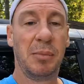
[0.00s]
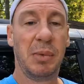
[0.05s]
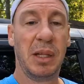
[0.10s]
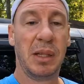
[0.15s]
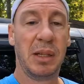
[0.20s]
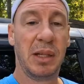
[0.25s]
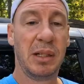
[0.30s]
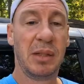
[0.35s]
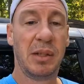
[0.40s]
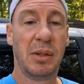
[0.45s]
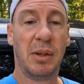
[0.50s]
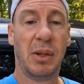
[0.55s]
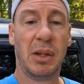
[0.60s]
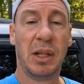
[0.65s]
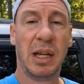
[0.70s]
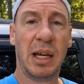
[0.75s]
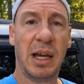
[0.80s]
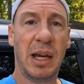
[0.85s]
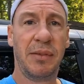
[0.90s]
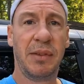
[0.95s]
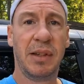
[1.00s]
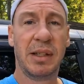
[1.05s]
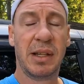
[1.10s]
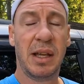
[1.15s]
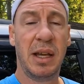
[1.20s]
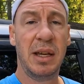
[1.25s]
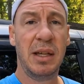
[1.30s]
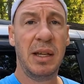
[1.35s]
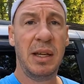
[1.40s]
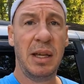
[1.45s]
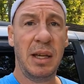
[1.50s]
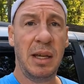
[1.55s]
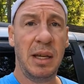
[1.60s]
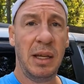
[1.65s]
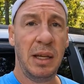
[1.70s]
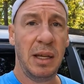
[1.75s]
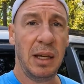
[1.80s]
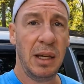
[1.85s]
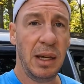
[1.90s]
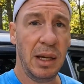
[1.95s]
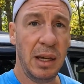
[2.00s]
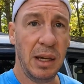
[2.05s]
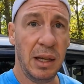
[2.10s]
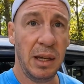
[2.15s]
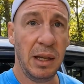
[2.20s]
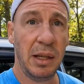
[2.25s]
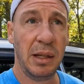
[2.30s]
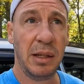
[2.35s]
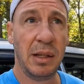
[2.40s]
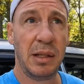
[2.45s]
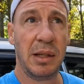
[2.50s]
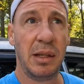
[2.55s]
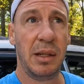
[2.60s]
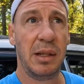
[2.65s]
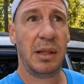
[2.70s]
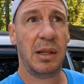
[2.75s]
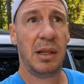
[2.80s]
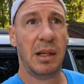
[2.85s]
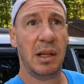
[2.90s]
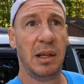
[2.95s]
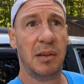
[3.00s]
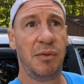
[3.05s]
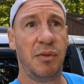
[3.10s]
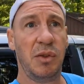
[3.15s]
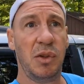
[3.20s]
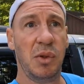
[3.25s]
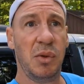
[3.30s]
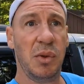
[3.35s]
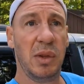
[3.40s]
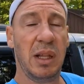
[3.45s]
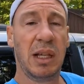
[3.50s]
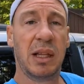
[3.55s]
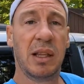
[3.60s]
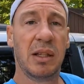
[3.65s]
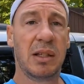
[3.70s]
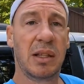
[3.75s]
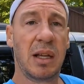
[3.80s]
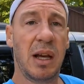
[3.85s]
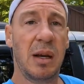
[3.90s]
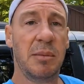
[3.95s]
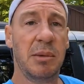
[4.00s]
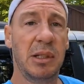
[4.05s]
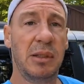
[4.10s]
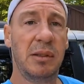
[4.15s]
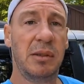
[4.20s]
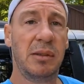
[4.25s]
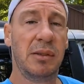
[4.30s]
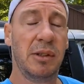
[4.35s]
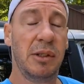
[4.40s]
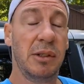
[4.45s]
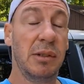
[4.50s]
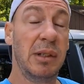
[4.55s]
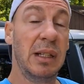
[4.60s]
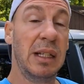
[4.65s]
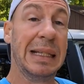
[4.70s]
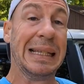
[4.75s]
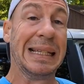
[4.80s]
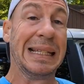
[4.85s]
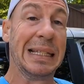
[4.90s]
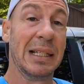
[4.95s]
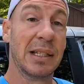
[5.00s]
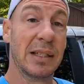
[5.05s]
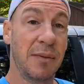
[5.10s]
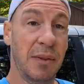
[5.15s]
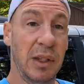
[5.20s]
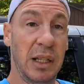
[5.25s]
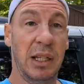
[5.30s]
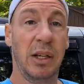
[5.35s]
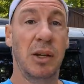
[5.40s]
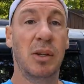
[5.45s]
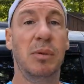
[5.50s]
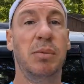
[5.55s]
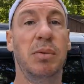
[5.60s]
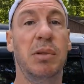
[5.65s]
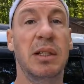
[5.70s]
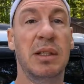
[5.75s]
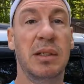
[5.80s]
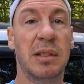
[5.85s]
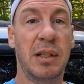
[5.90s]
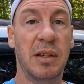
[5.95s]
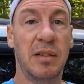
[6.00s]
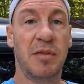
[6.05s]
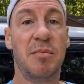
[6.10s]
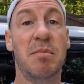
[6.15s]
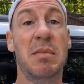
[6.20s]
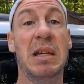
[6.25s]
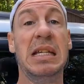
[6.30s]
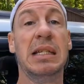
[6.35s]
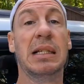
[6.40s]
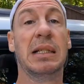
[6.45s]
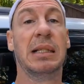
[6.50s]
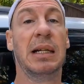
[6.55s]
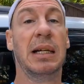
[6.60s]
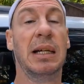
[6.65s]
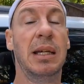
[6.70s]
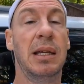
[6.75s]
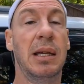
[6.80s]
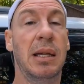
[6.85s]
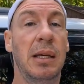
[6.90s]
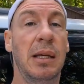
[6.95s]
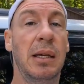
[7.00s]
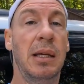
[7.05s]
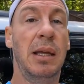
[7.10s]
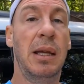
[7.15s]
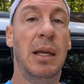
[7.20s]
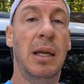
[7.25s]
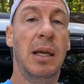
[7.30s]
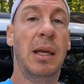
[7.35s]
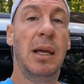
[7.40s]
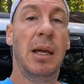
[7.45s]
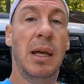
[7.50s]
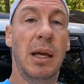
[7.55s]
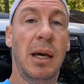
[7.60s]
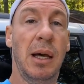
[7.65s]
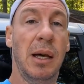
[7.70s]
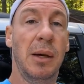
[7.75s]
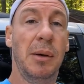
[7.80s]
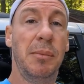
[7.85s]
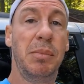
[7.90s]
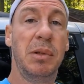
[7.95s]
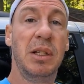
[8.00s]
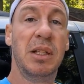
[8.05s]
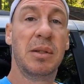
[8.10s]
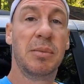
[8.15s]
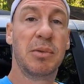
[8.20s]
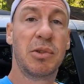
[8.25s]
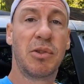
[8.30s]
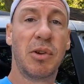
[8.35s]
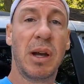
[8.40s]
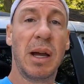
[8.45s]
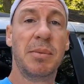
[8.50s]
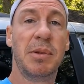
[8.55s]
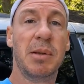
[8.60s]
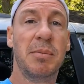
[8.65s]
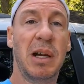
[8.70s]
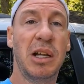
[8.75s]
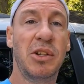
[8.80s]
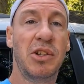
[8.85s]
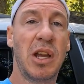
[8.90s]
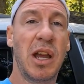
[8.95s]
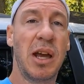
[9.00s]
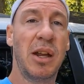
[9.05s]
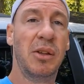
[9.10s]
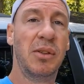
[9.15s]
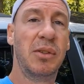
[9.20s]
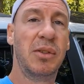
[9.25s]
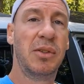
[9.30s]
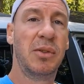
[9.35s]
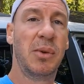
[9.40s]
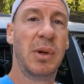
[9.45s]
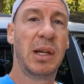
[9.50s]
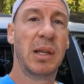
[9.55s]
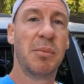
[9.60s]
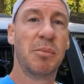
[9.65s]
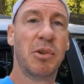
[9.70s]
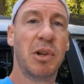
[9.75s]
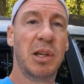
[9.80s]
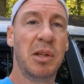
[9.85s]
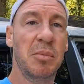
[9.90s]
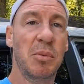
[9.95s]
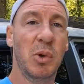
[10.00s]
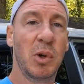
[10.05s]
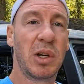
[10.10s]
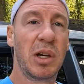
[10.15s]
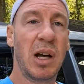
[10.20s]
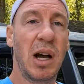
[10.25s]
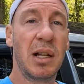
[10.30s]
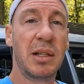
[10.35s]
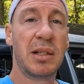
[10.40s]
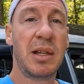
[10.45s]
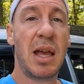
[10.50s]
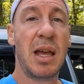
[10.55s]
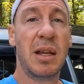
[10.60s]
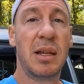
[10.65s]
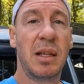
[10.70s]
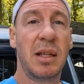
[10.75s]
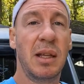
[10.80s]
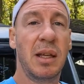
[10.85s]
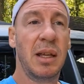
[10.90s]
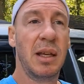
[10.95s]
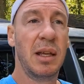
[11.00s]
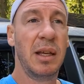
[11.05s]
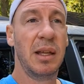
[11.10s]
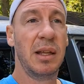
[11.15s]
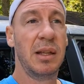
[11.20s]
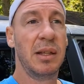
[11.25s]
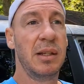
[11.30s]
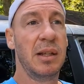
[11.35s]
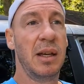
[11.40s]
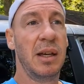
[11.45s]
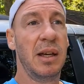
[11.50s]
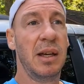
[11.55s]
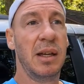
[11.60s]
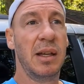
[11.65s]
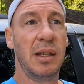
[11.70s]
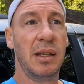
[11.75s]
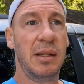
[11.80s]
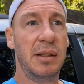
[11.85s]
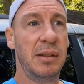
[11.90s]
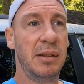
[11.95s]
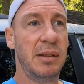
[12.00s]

but that's all I have to say. And if you like this comment or like this video, please give me a like. Uh, please subscribe to my channel so I can bring you more content and, uh,